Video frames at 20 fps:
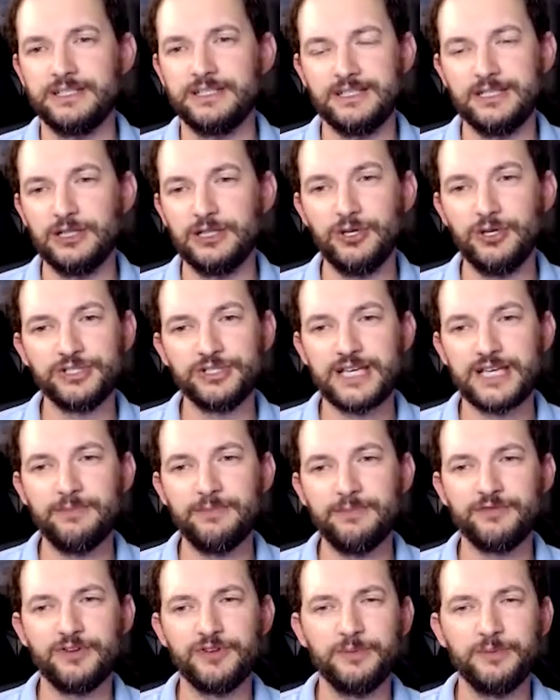alerts
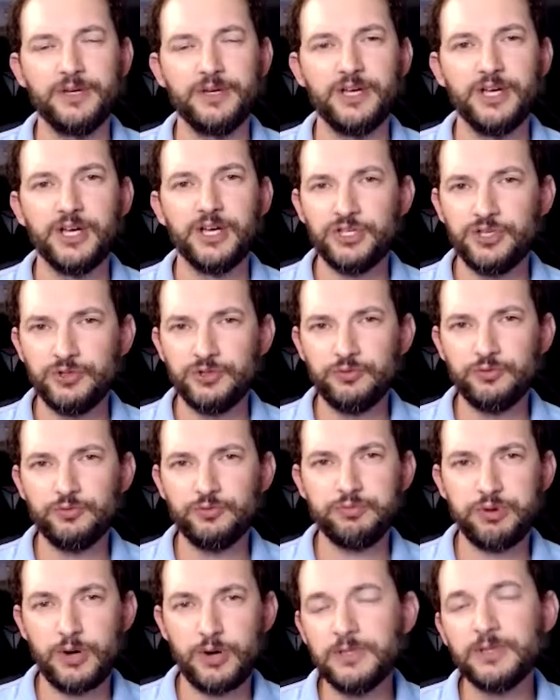come from, you
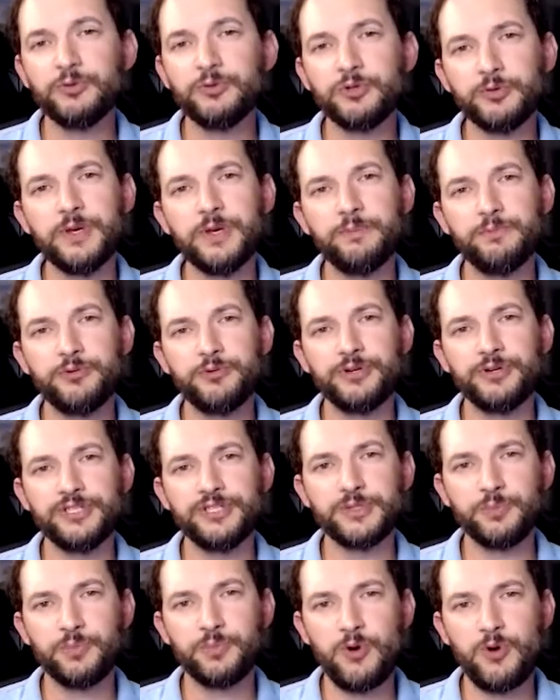probably would have been pretty
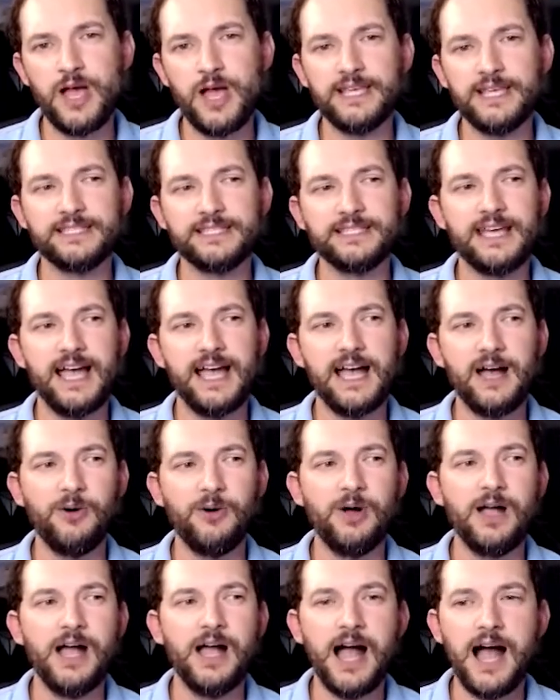surprised at
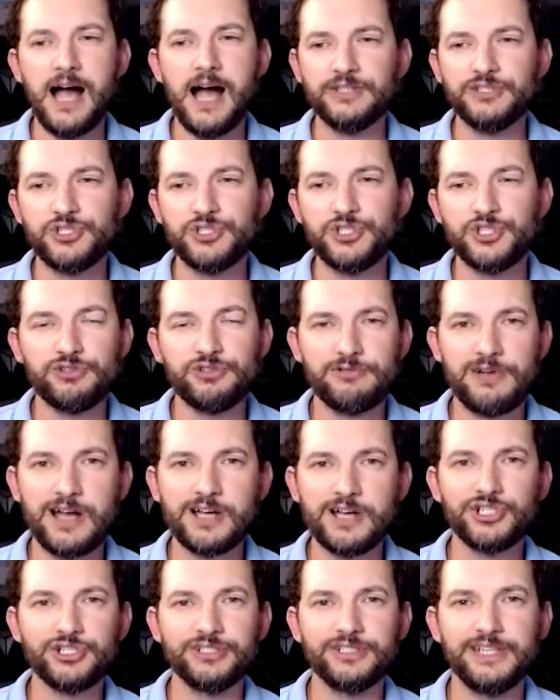how
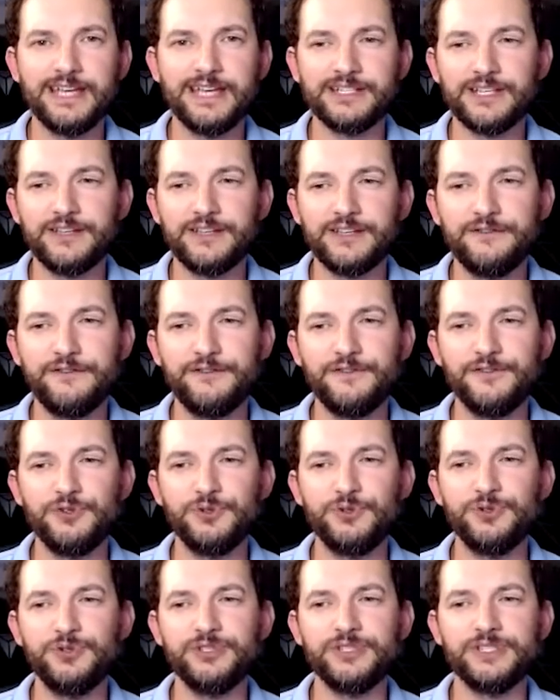unstructured and
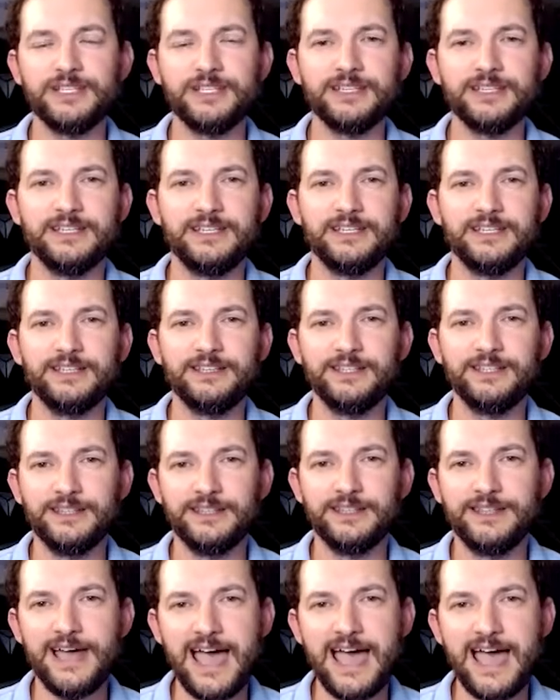confusing
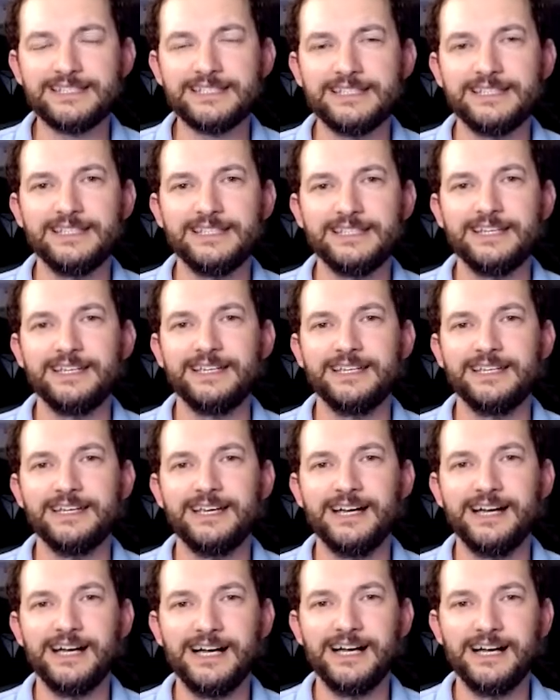that
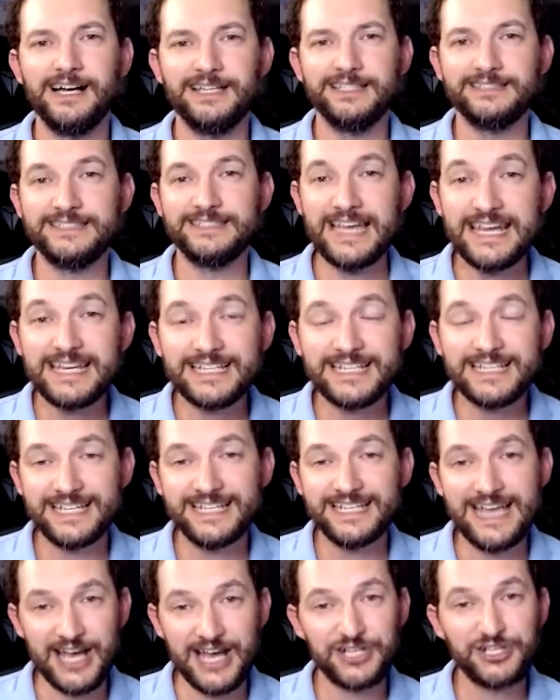data
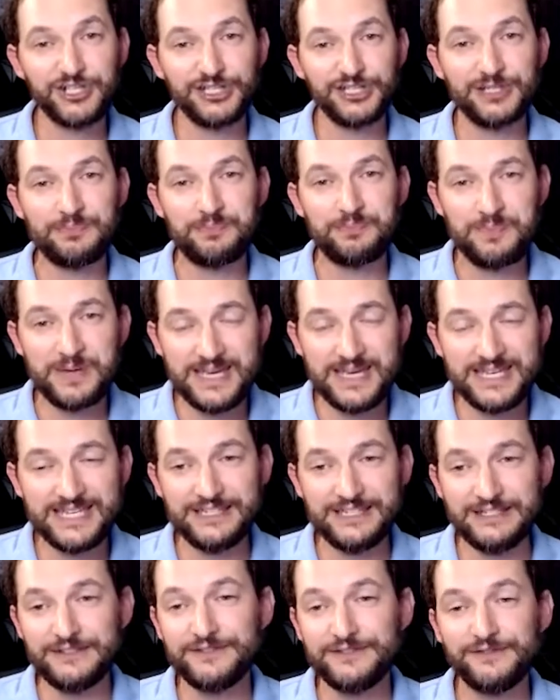can actually
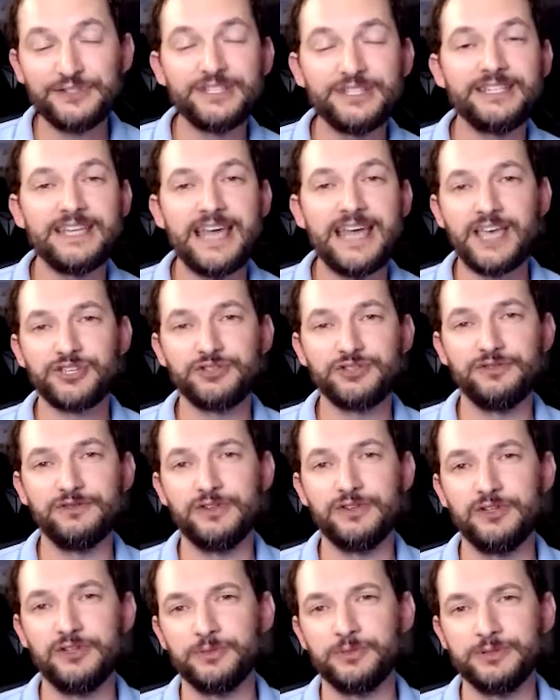be for the National
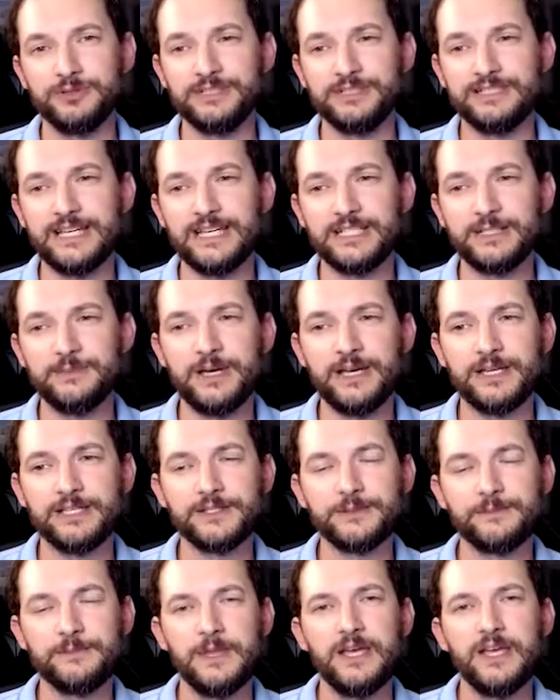Vulnerability
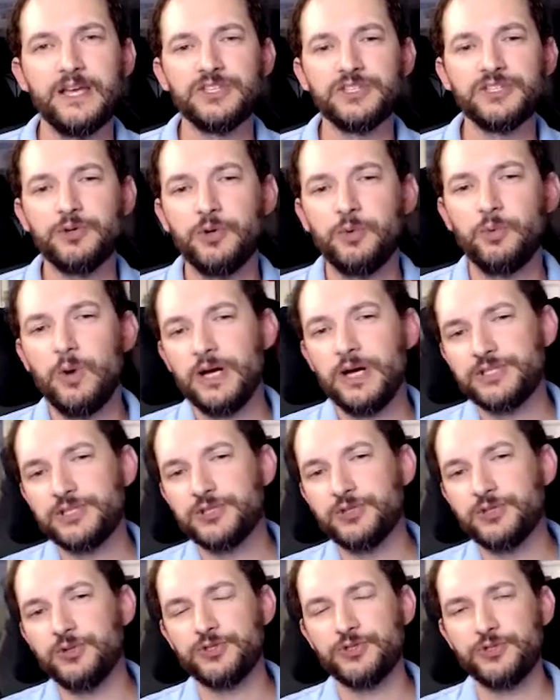Database. So at
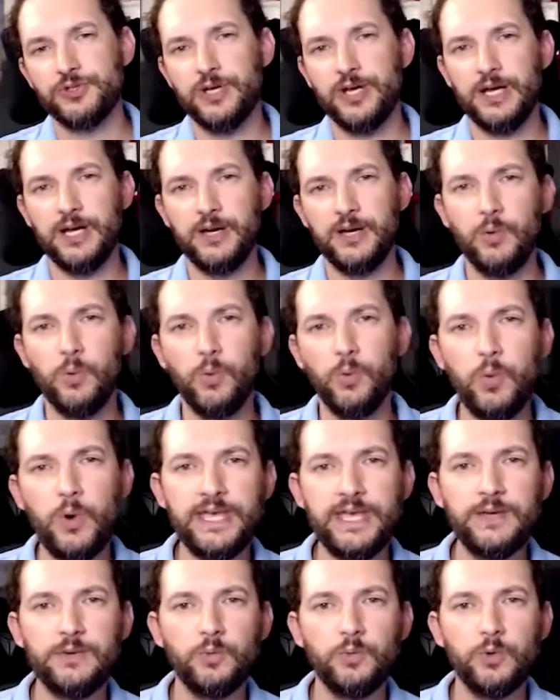WhiteSource,
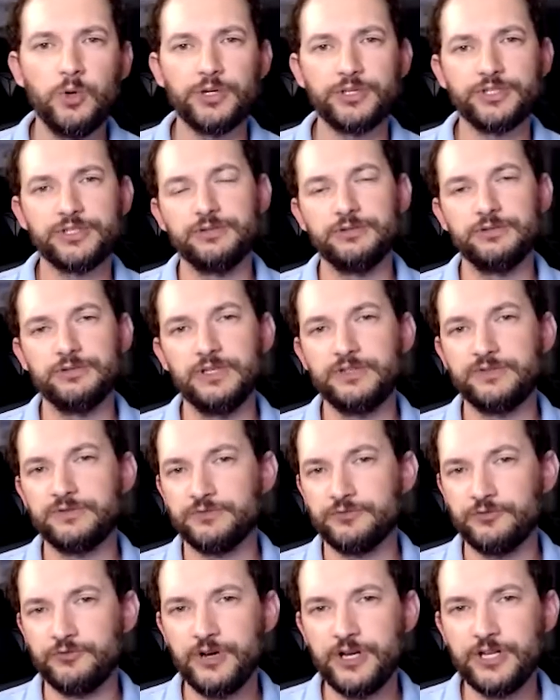we work to
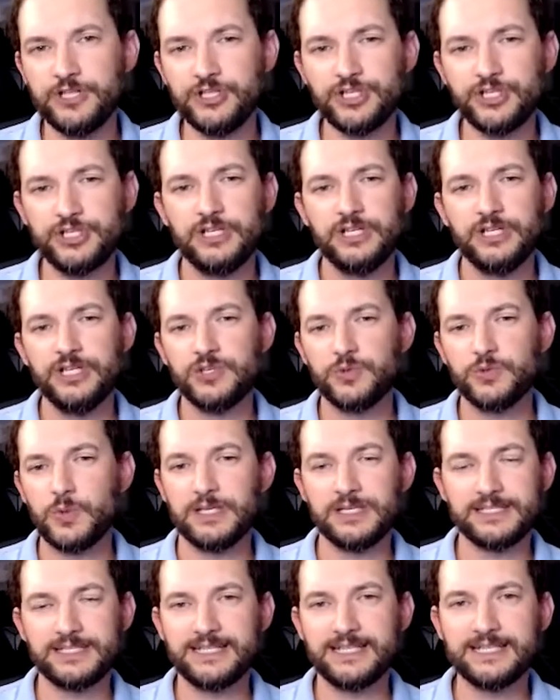enrich as
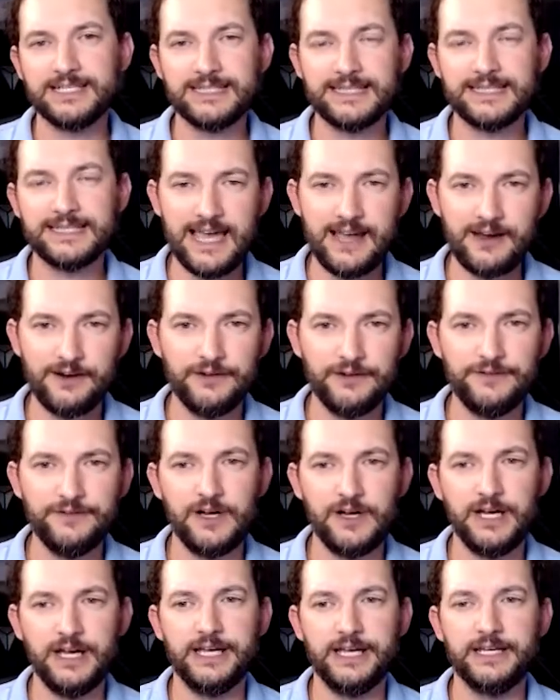well as
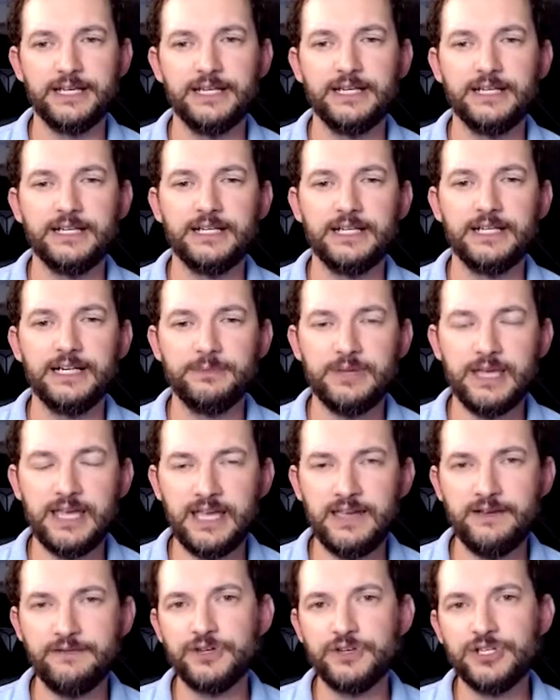clarify
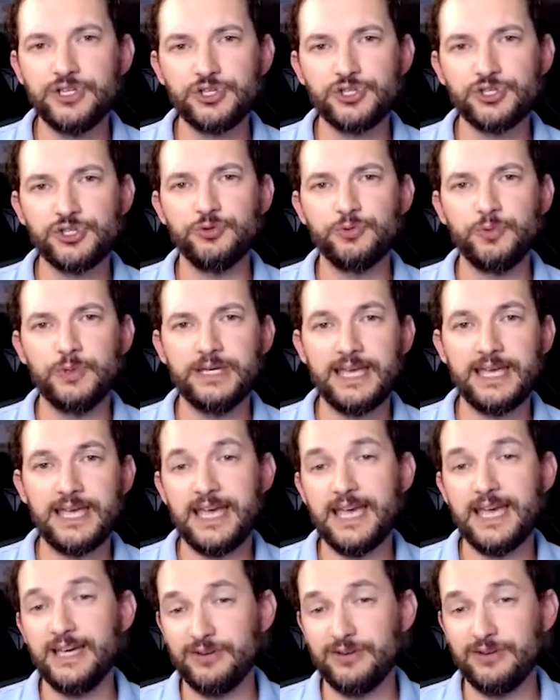every issue we
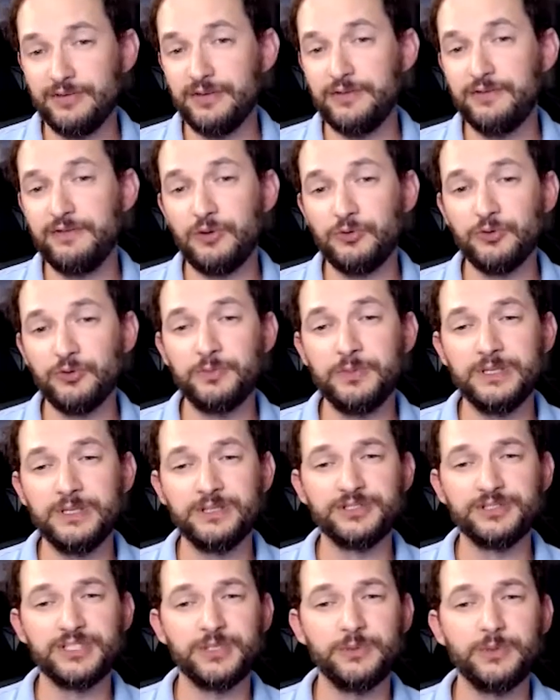can, or every
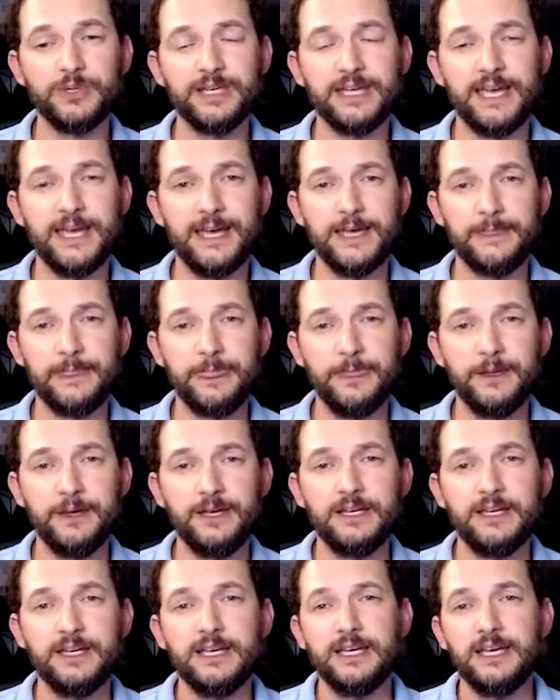vulnerability we can.
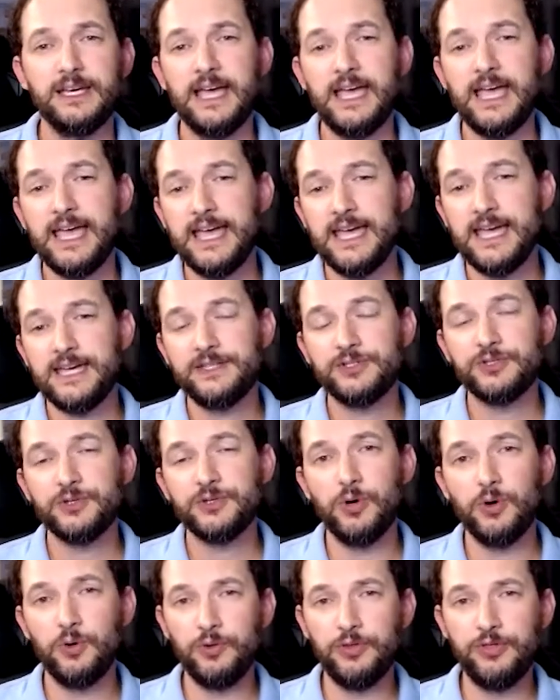And
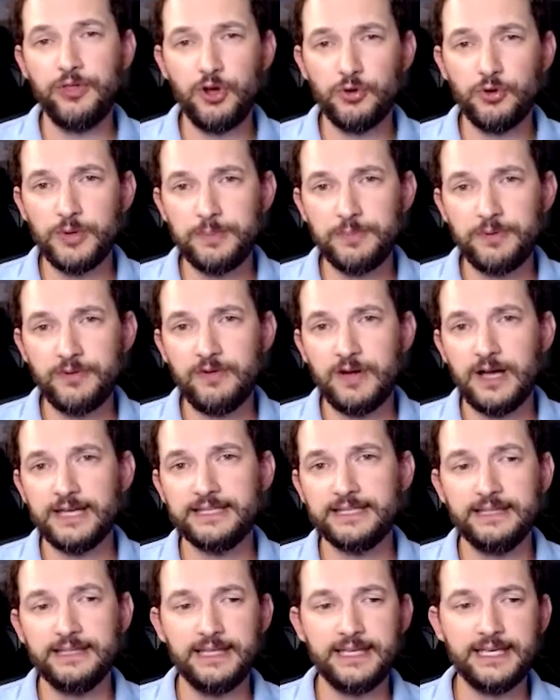although we
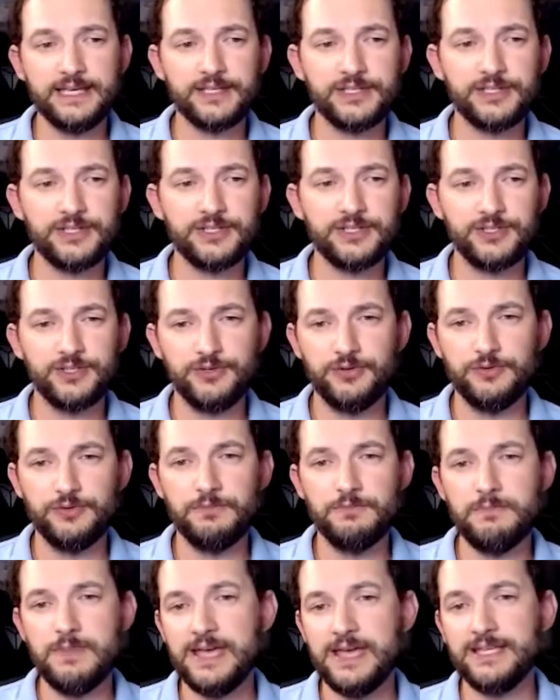provide links to
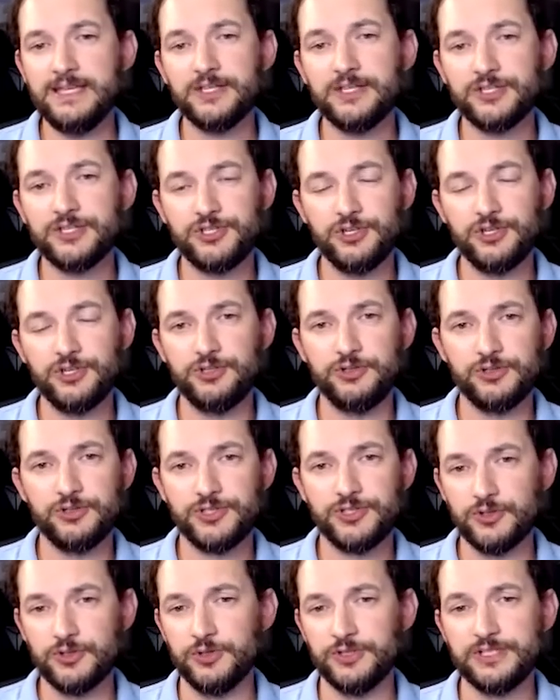many external
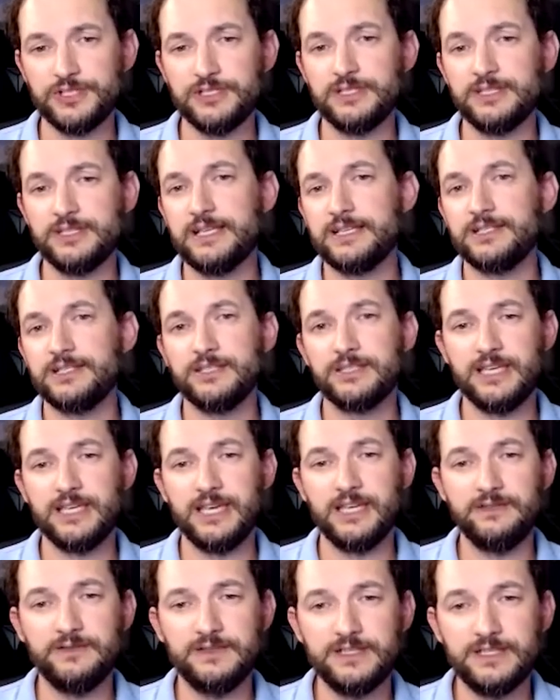sources, such as the
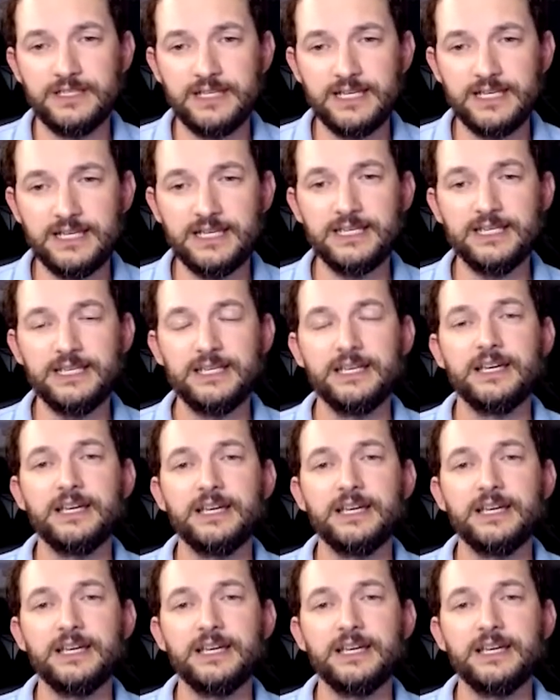NVD,